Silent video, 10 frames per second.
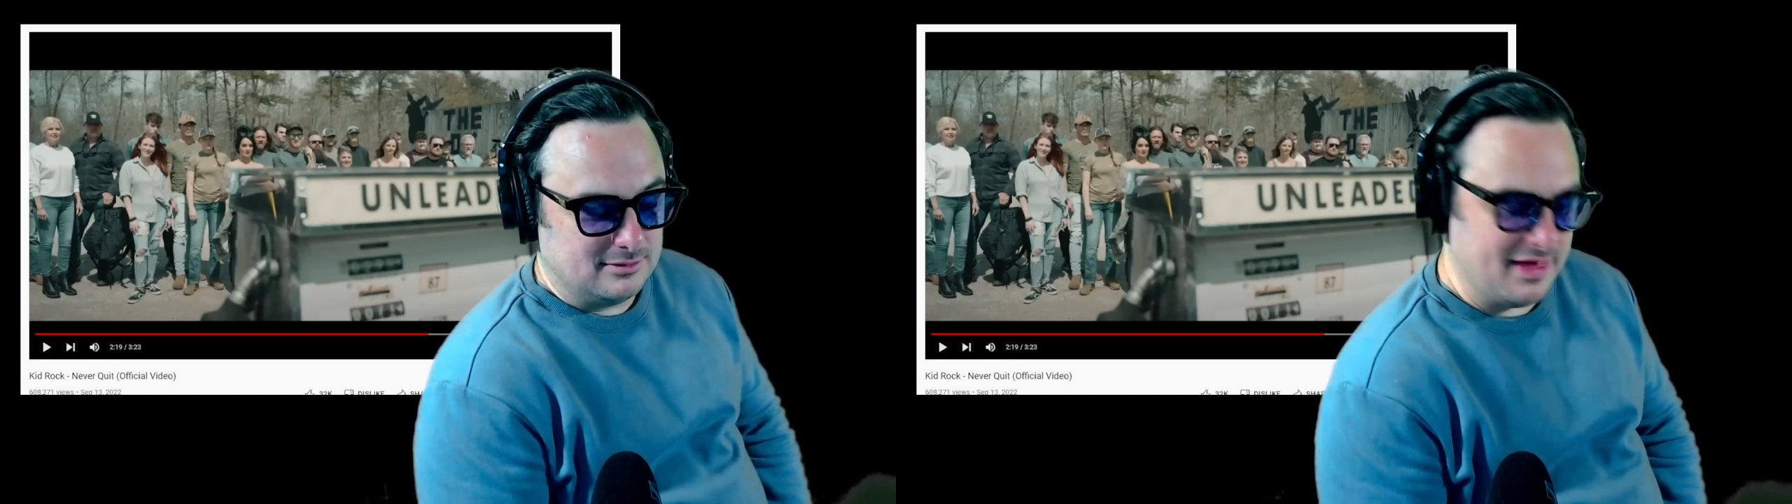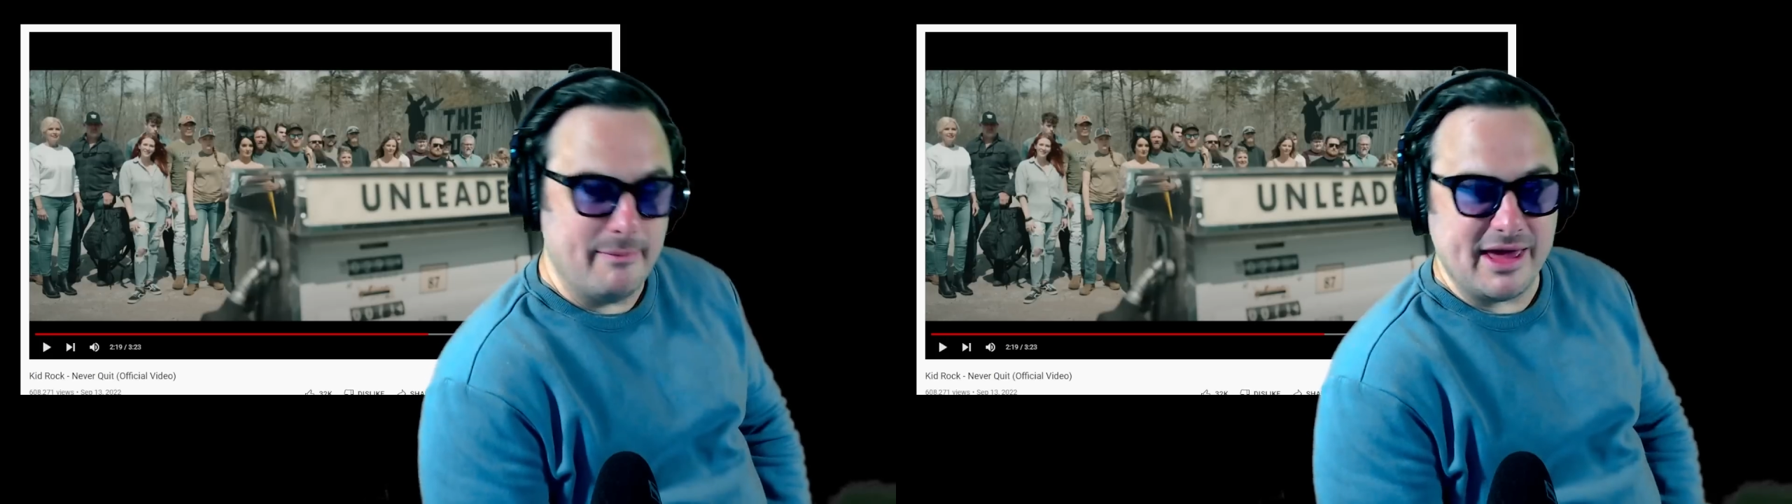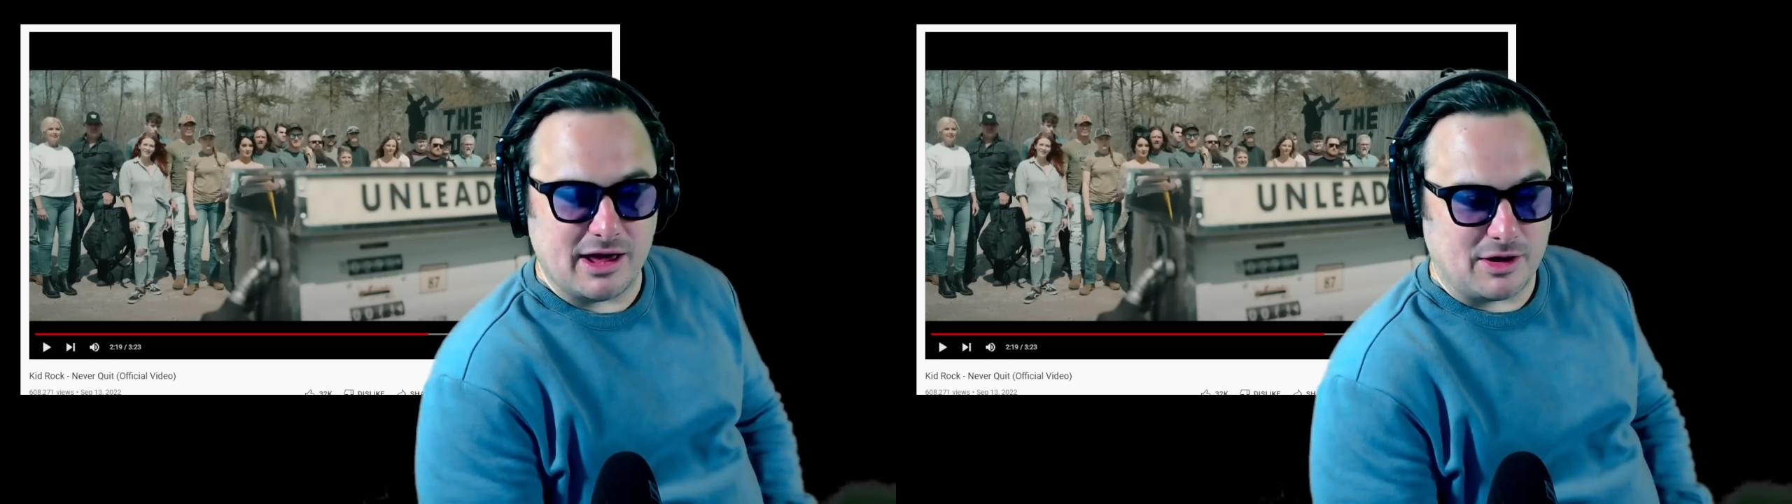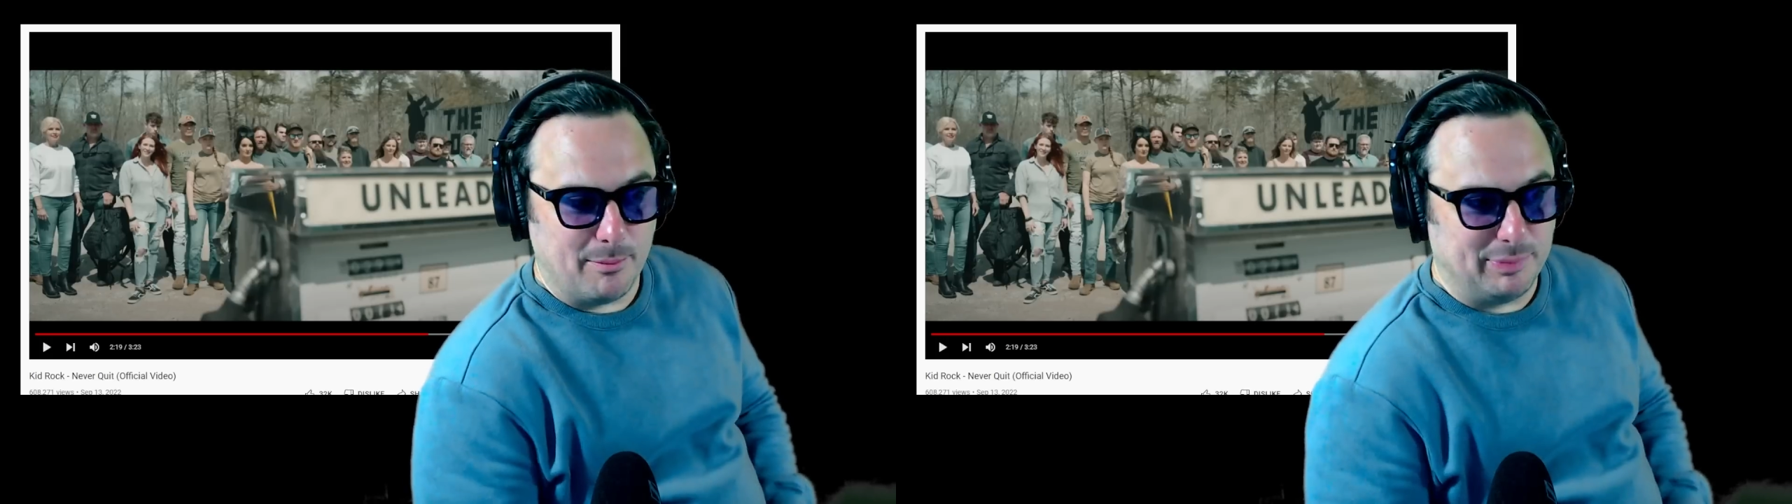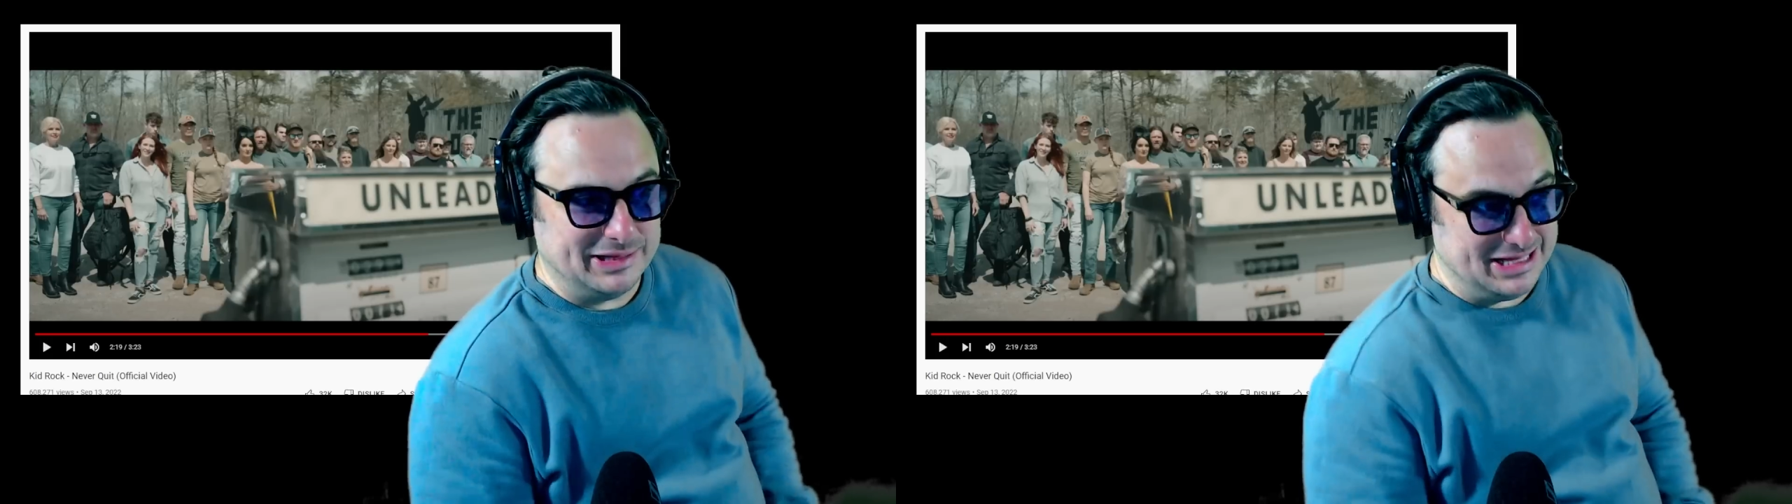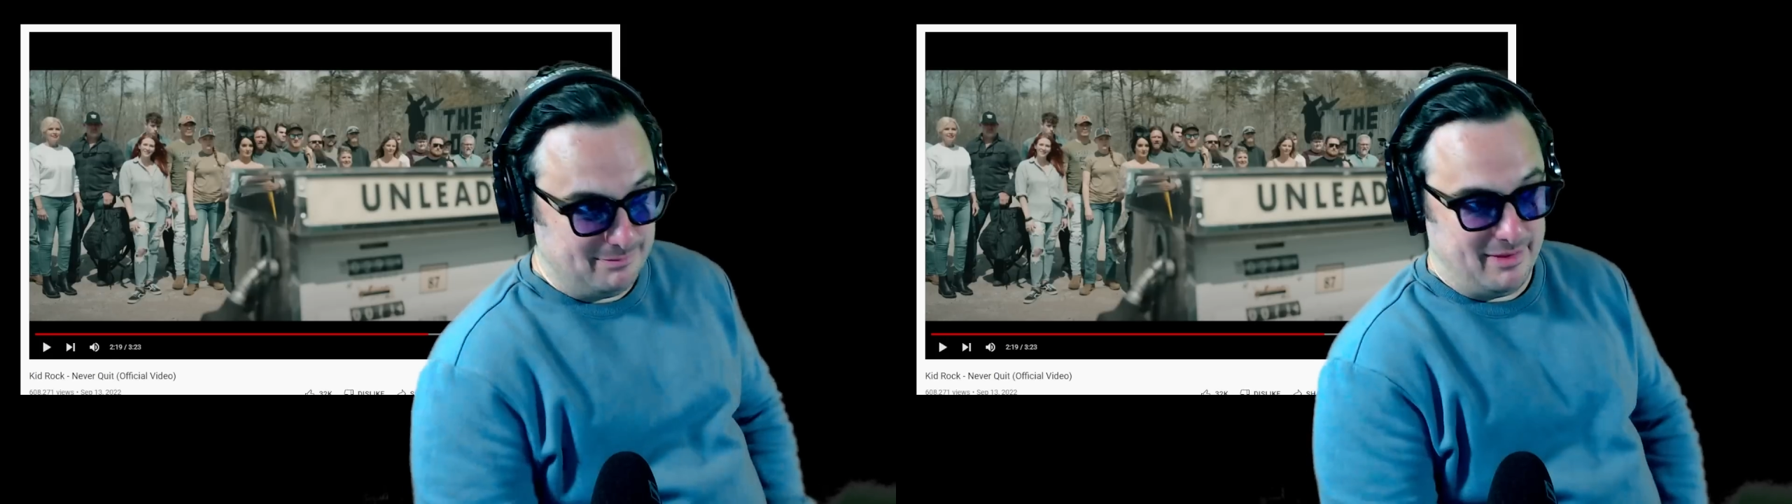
they make a complete